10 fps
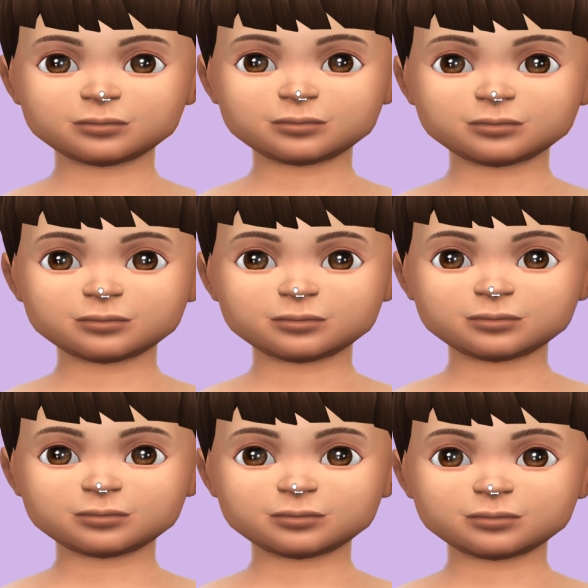
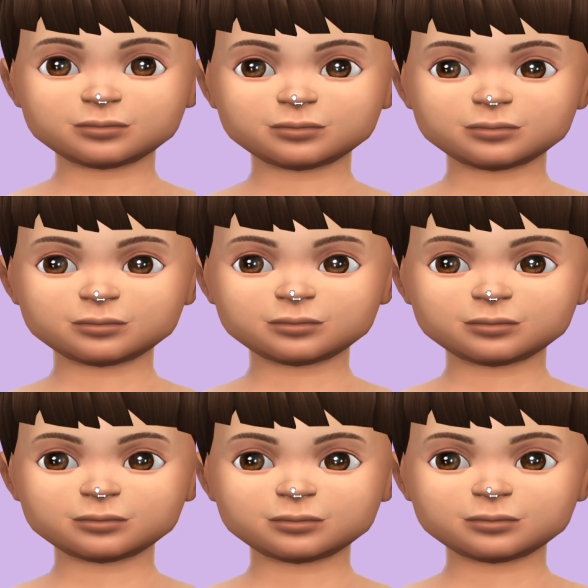
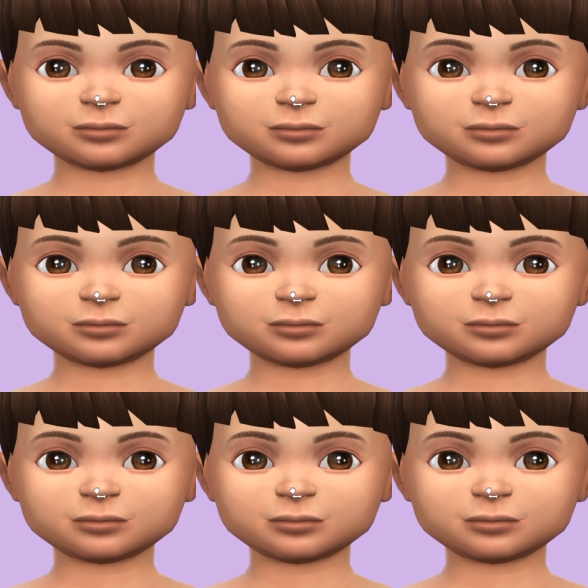Nobody speaks.